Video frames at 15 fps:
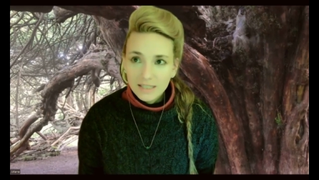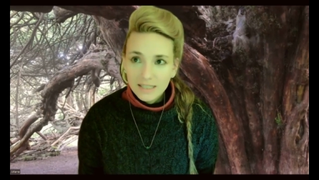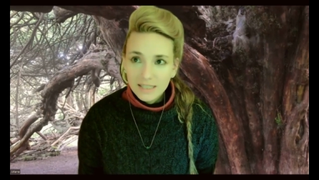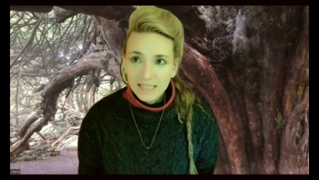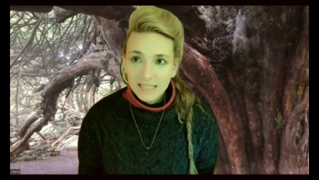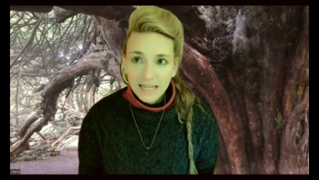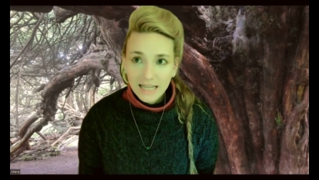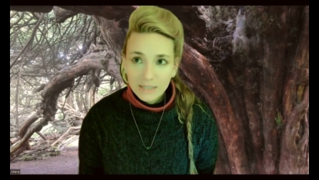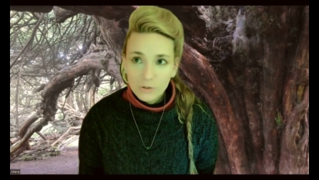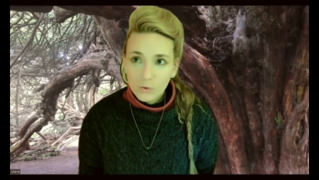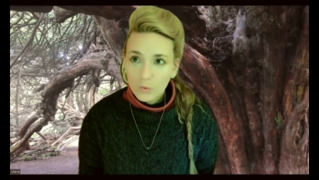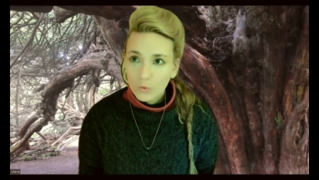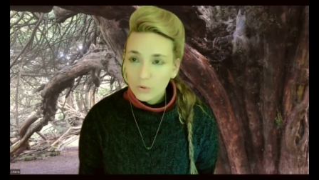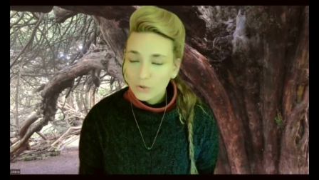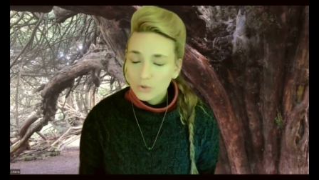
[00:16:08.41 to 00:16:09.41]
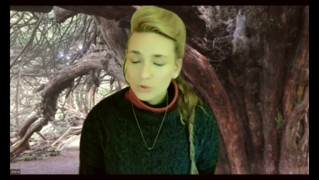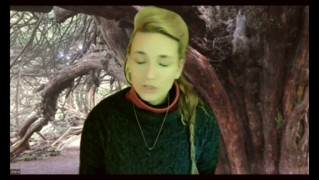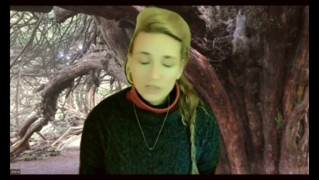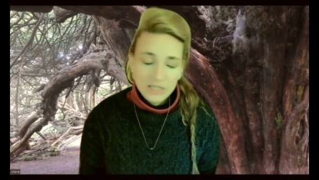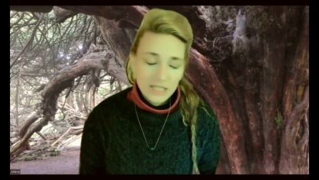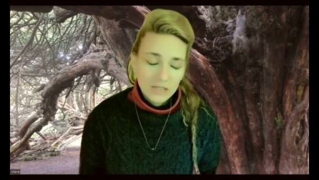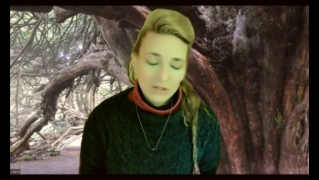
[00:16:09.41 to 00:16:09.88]
hidden, or you
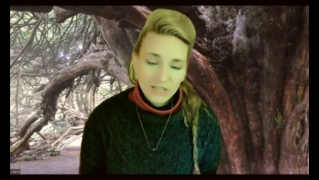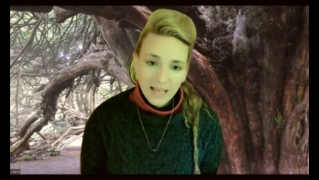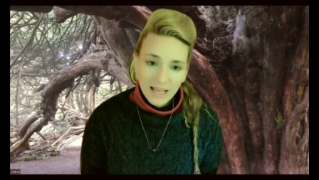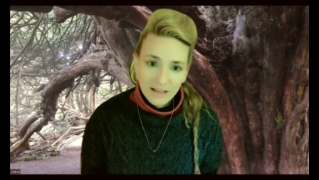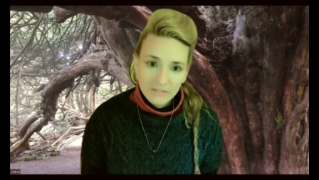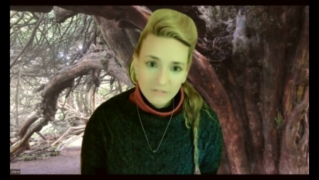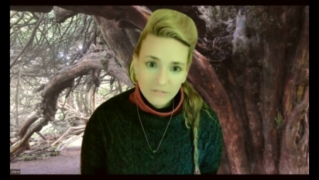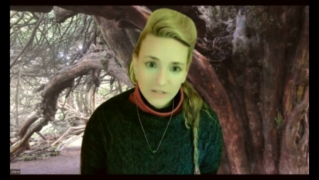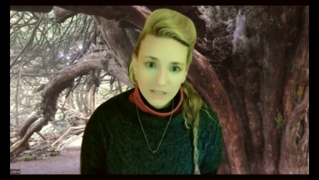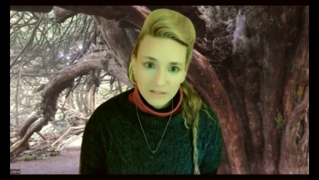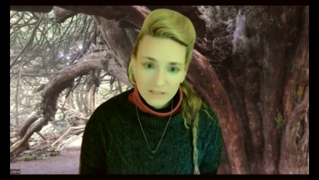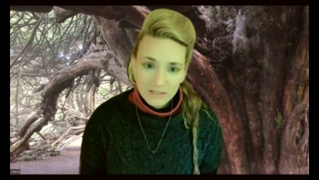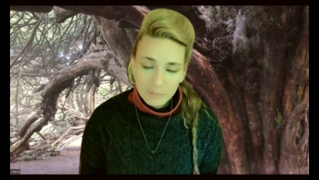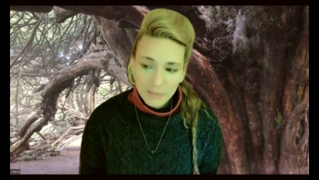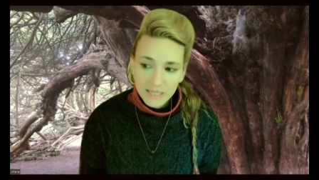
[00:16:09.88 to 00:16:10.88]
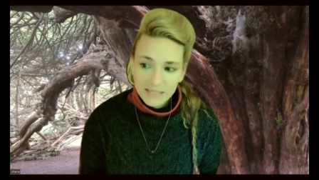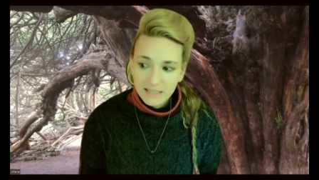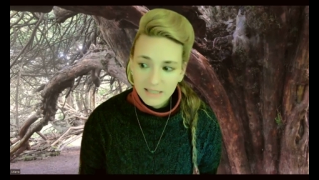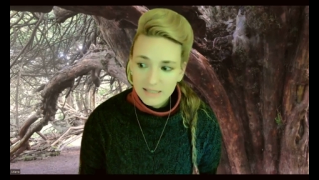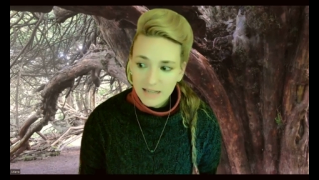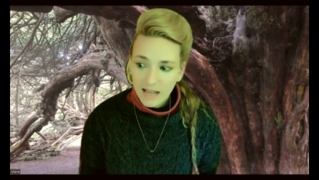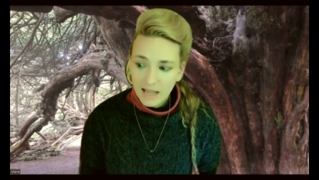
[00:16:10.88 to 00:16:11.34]
just didn't have space
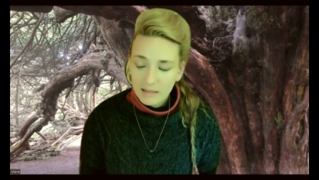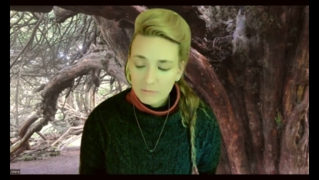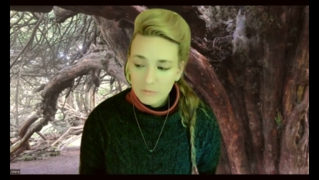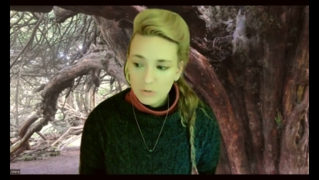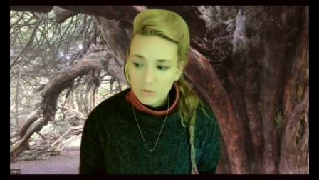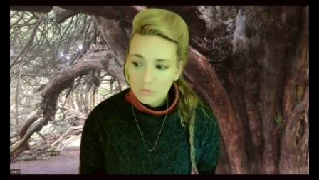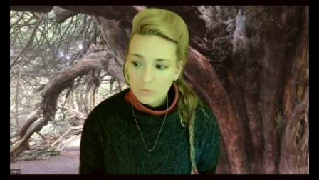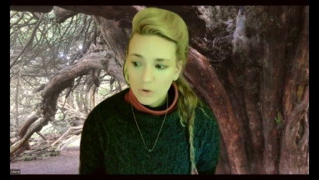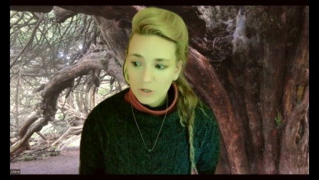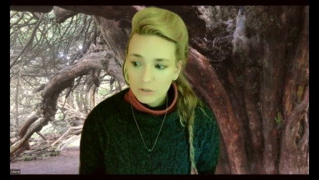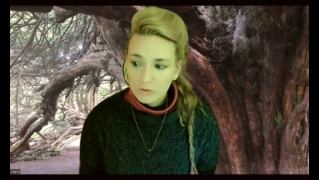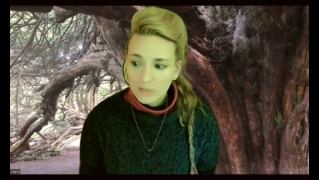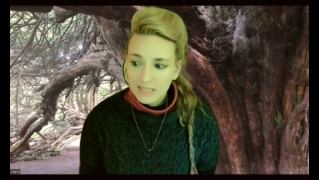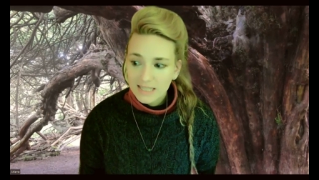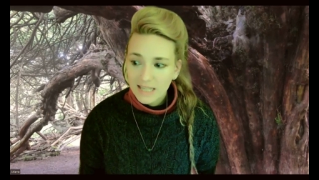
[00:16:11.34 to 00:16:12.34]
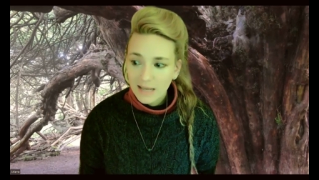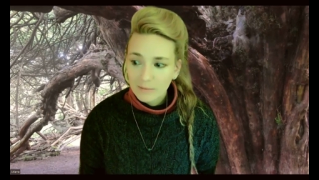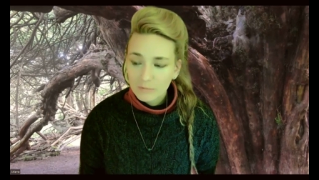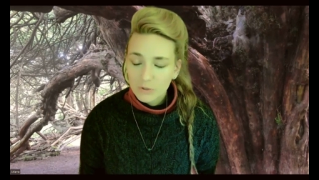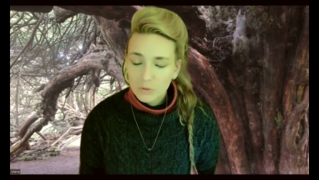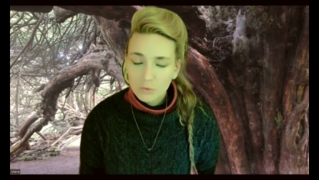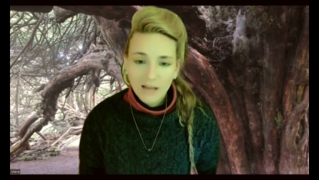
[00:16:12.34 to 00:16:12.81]
and time to address
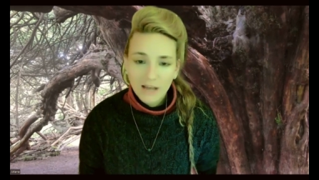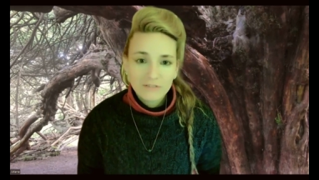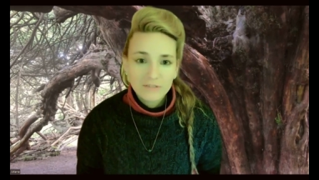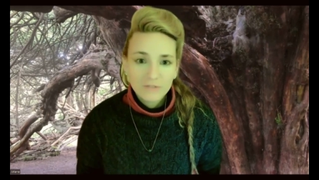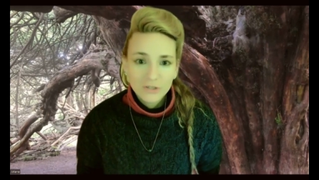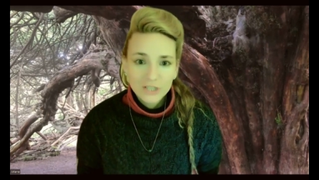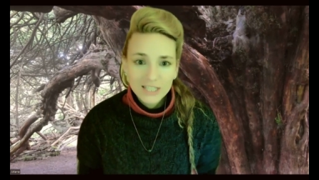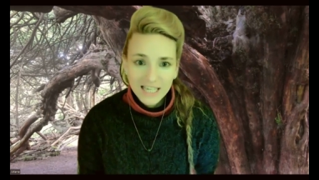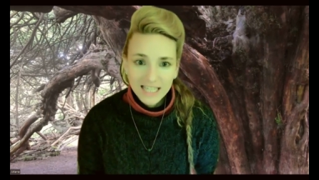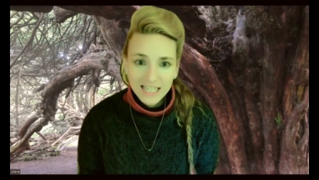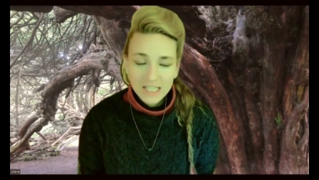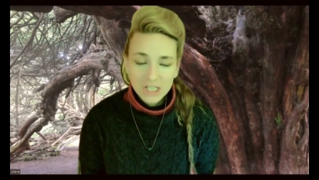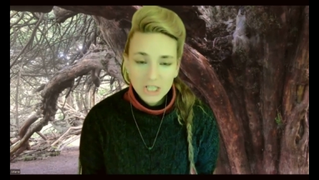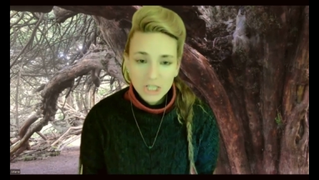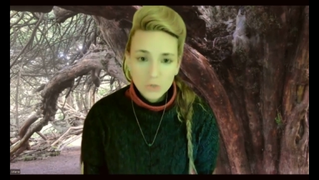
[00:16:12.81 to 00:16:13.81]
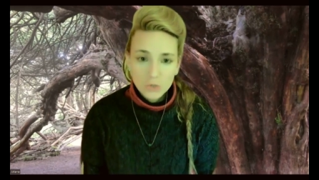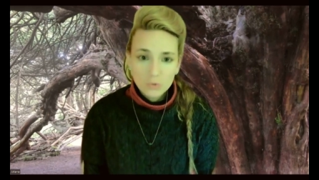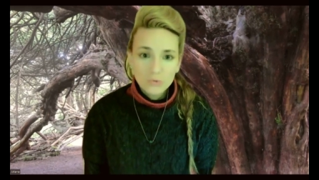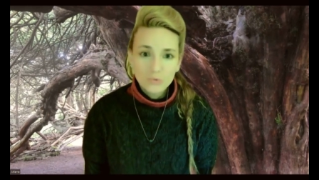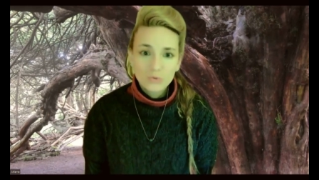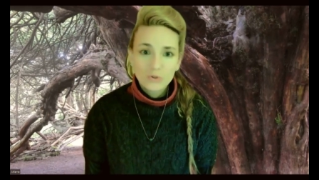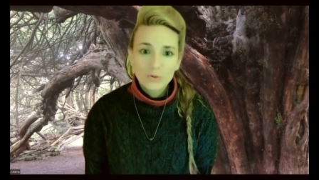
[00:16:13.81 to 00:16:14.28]
them, to have even the energy to
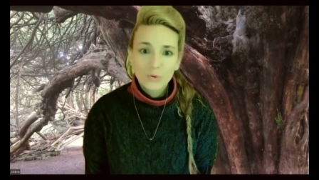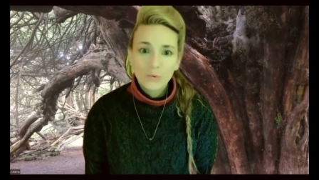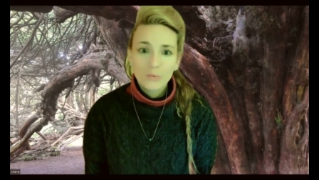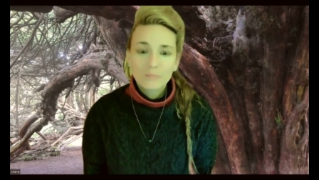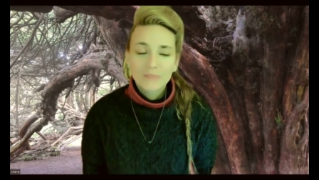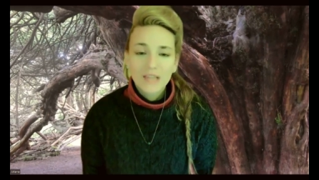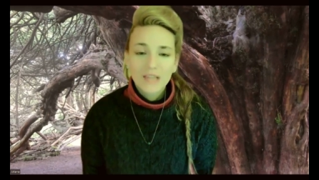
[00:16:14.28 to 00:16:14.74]
do so.